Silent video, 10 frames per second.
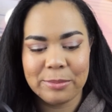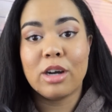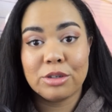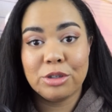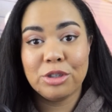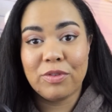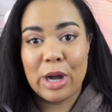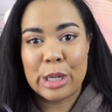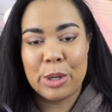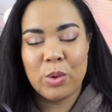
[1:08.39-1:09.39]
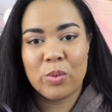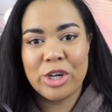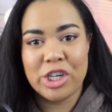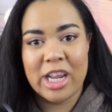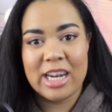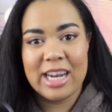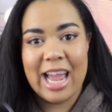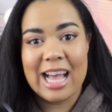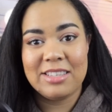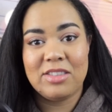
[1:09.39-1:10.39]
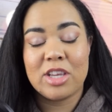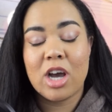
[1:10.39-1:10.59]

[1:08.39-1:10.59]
Dr. Zhivago originated as the